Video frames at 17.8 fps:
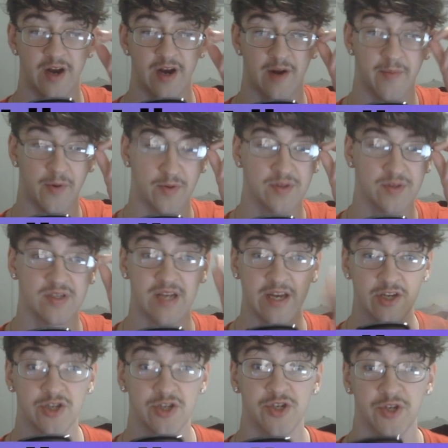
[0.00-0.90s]
are both
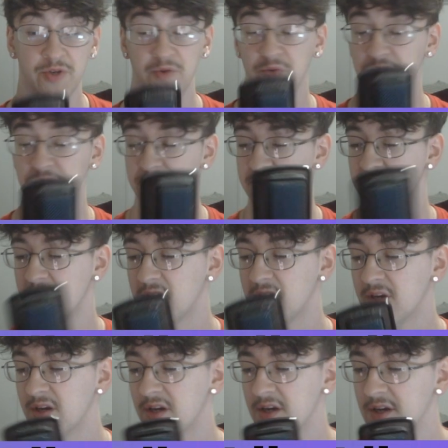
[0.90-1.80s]
stage 2s.
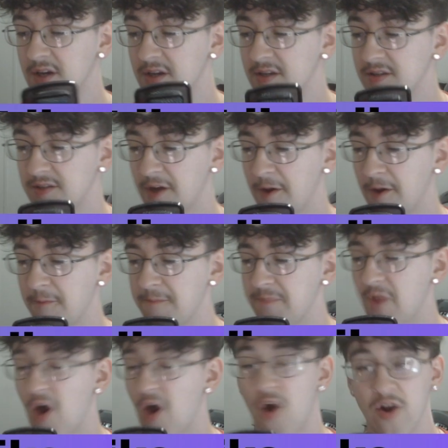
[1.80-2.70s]
So
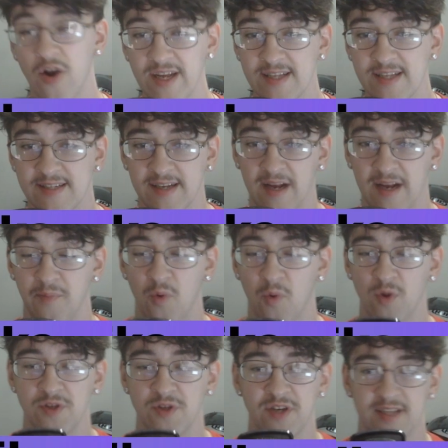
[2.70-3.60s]
hard to get set up, but
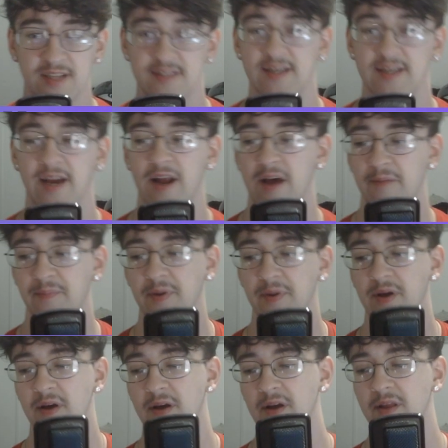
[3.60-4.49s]
once you got set up,
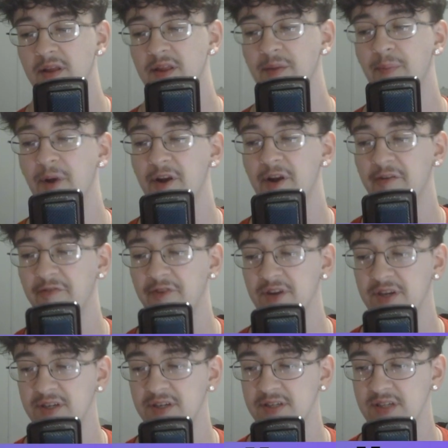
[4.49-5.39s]
the
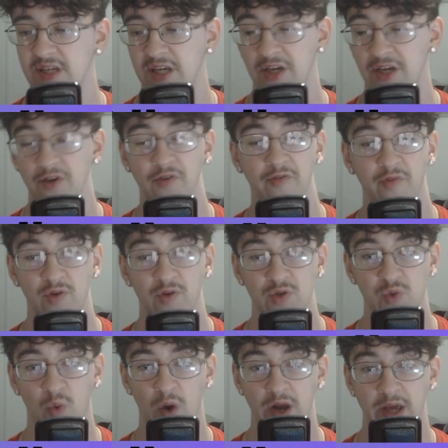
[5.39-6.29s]
Butterfrees healed for
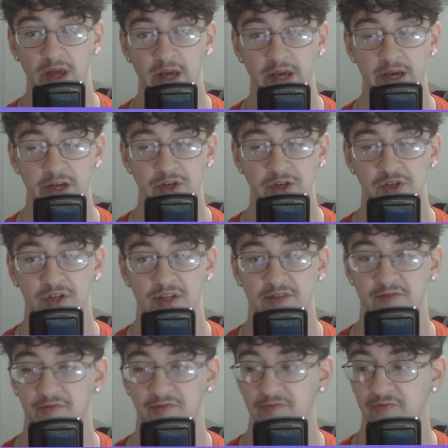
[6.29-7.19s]
20 each, so
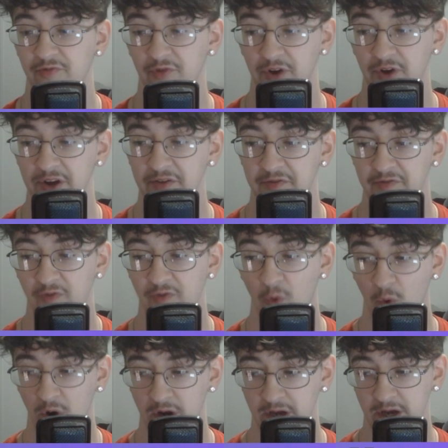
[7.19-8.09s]
that's free
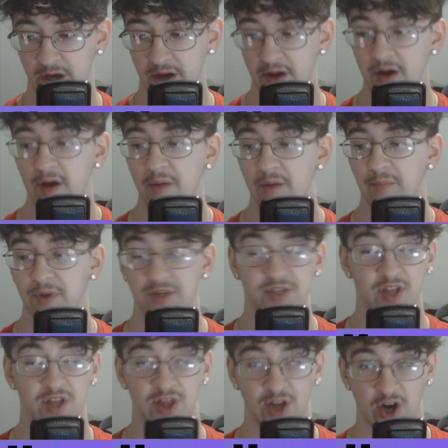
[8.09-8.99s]
40
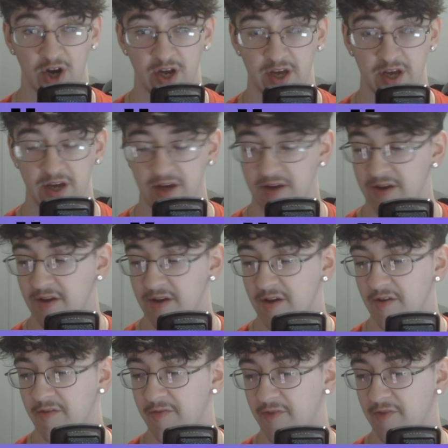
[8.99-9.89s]
plus the 30
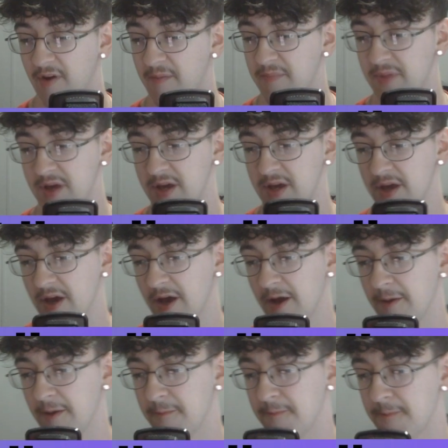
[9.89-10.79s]
from the
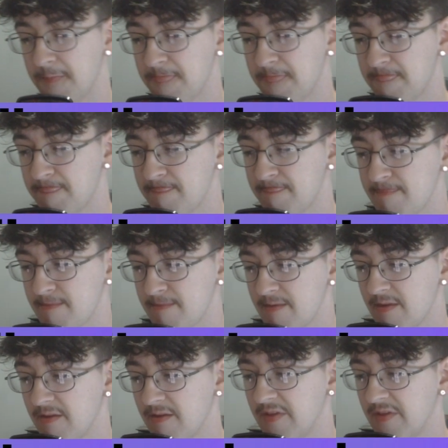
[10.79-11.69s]

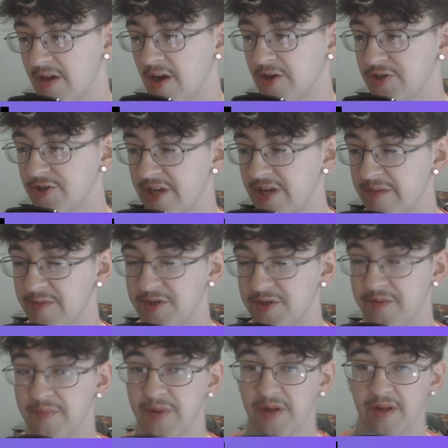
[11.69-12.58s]
100 damage
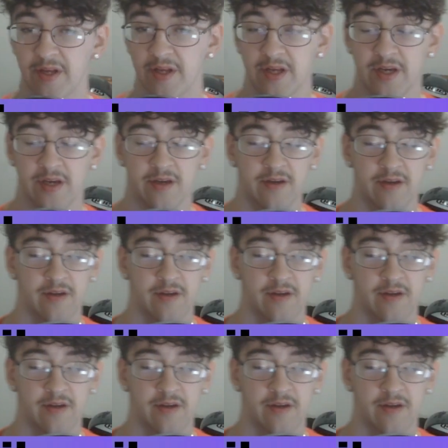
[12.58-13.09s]
ability.